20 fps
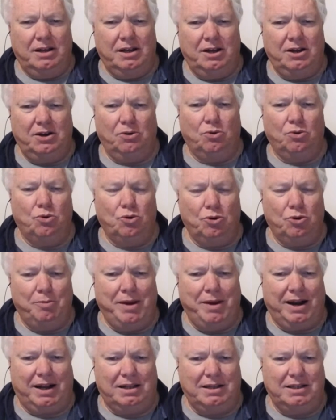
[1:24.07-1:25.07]
it
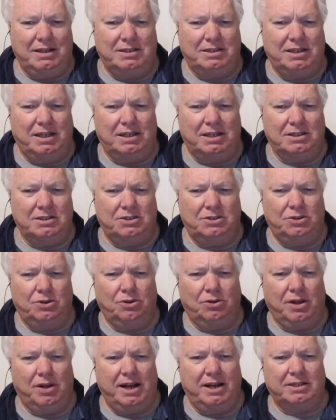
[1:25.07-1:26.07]
automatically syncs
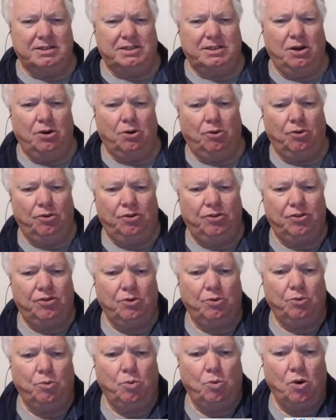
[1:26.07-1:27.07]
your latest health,
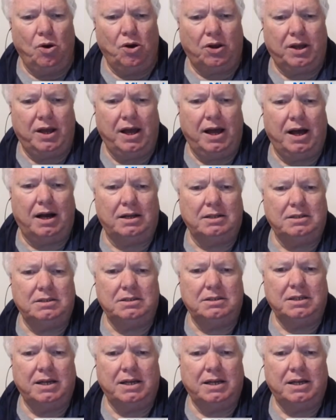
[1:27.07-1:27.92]
workout,